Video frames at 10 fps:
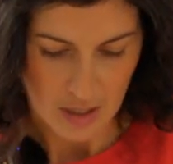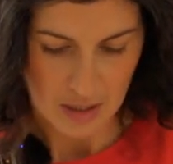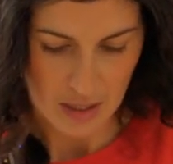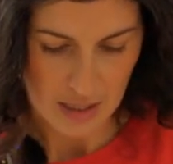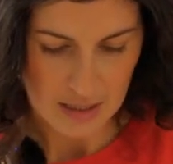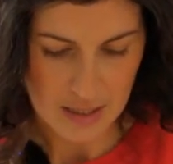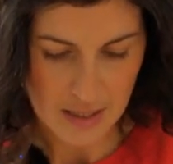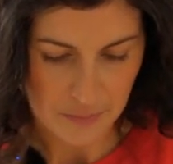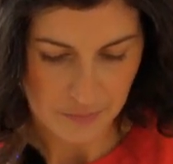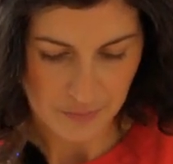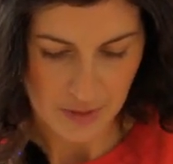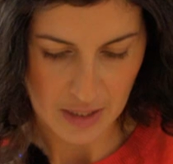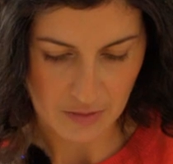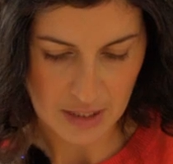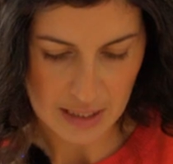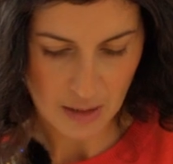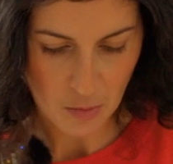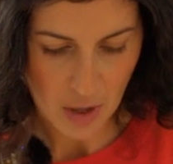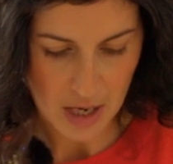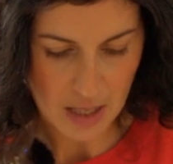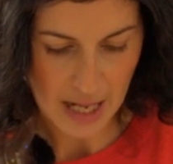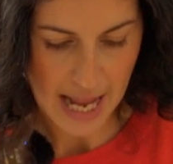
and that's it. Give it a little whirl,